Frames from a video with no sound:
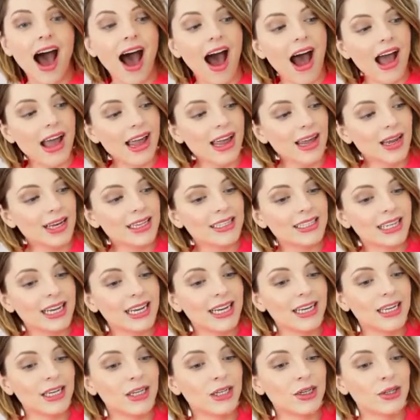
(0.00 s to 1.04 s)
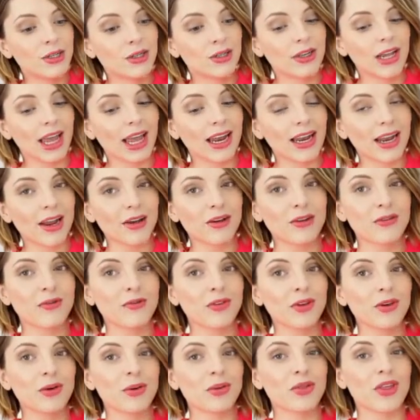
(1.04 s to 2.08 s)
I did get a
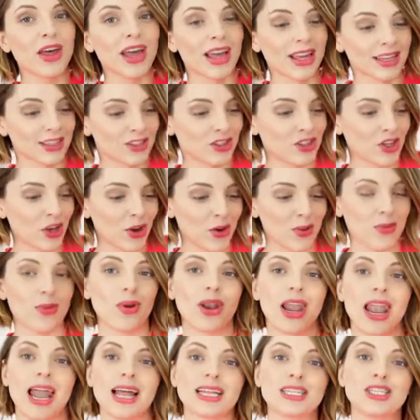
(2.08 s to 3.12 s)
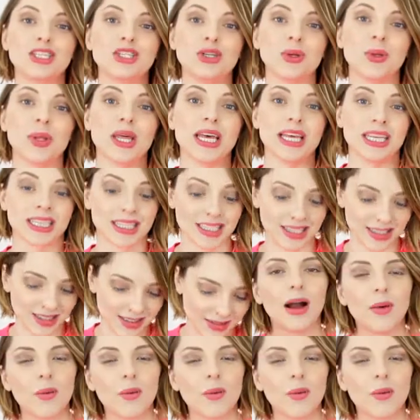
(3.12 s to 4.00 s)
few things, so let's do this.